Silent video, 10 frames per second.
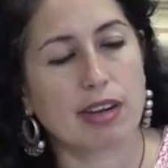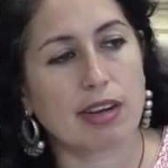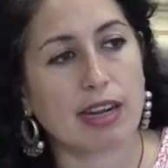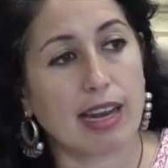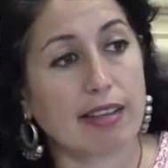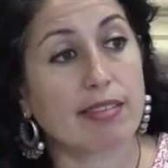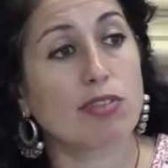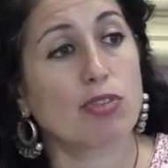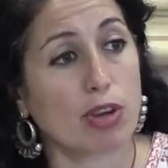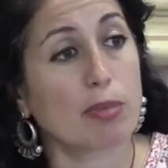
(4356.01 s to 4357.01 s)
uh,
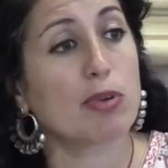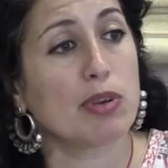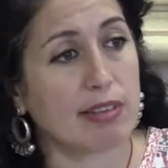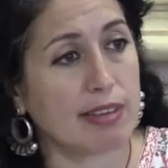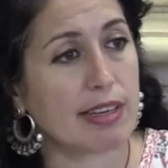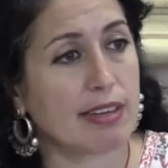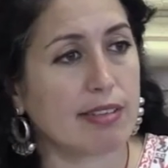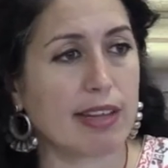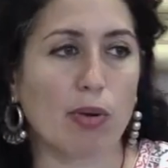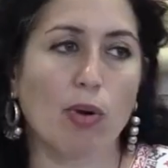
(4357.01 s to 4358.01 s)
classes to
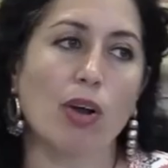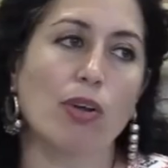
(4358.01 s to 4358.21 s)
communities that